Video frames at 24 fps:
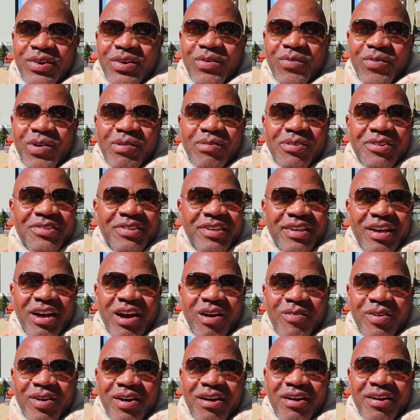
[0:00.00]
we will see how
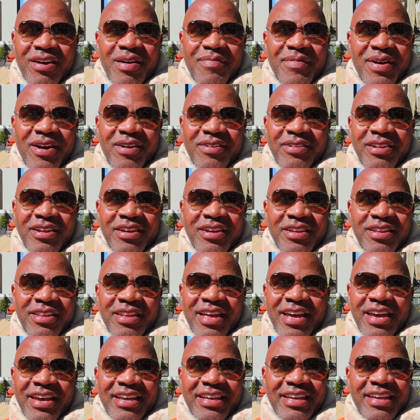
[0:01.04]
we all come out looking
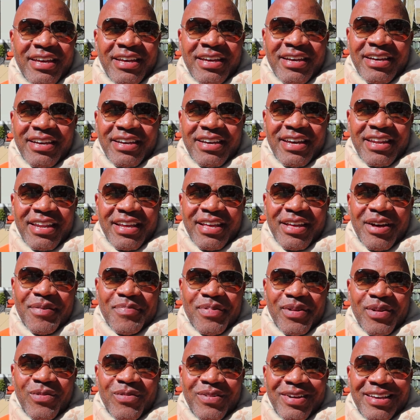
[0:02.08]
like in a
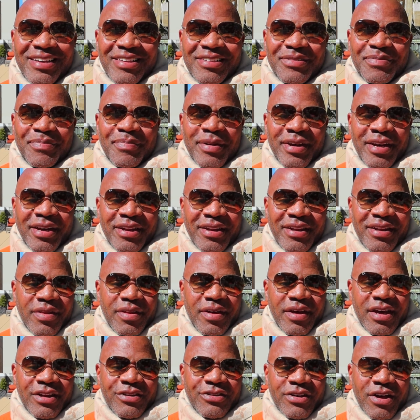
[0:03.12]
couple of weeks. But
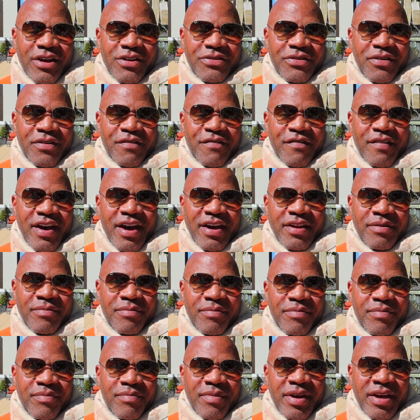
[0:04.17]
it's also
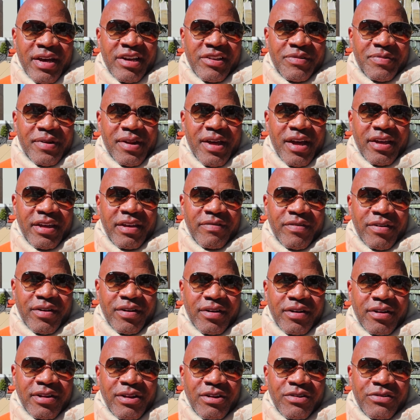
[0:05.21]
gotten my husband and I even
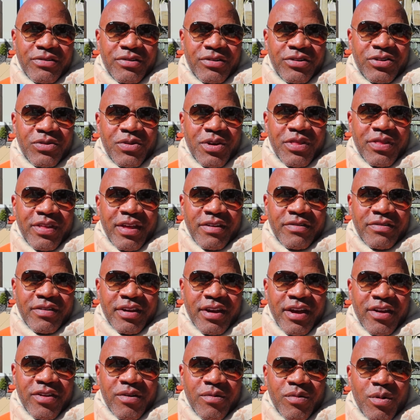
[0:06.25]
closer doing things
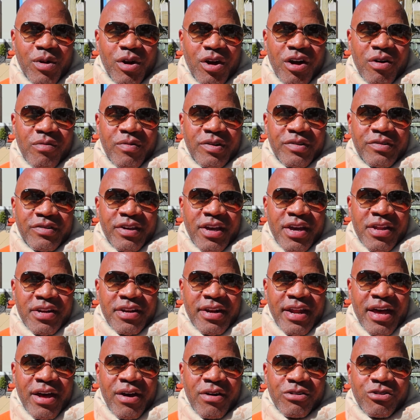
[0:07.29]
together. We're always in and
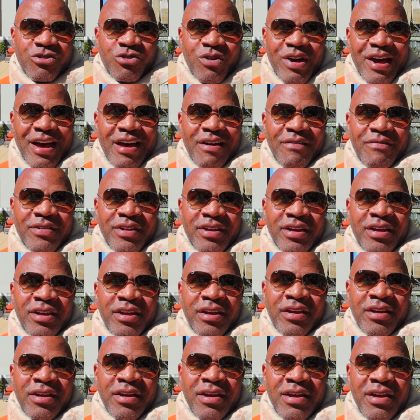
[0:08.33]
out,
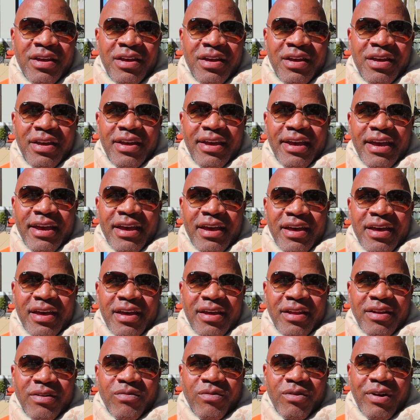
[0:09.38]
traveling,
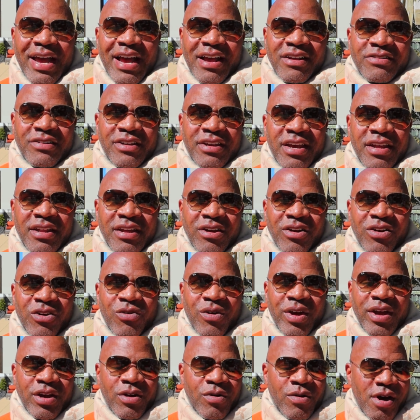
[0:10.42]
and we're actually getting
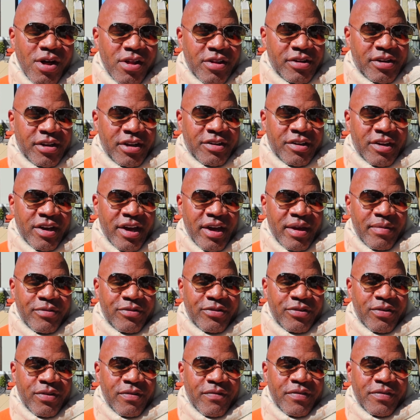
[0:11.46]
great quality time.
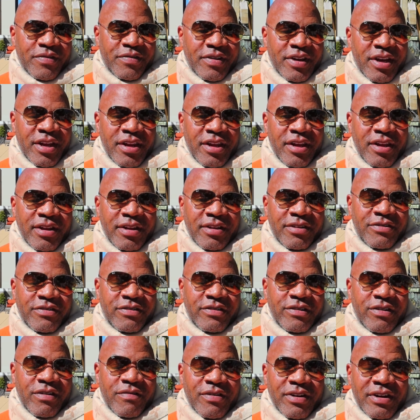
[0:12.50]
So if there's any
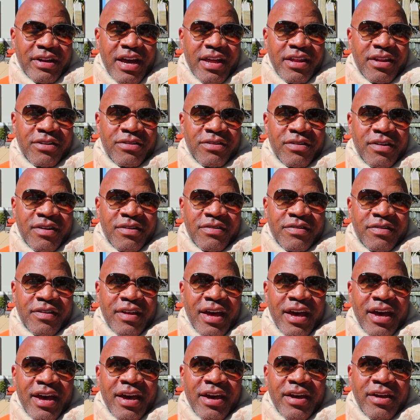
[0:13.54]
silver lining to this,
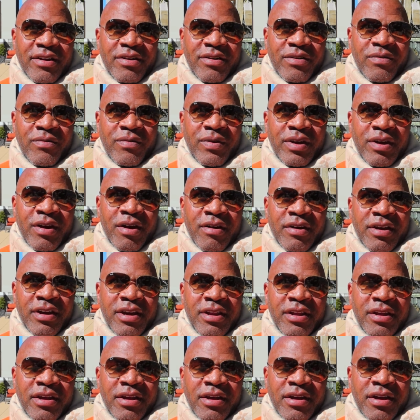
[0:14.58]
that we are
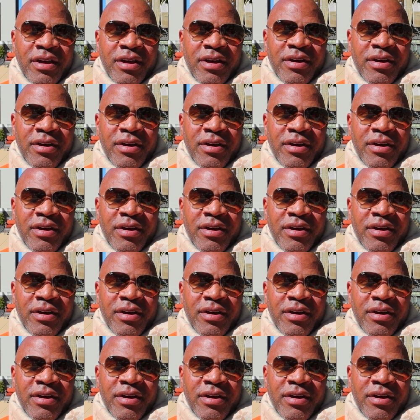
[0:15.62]
getting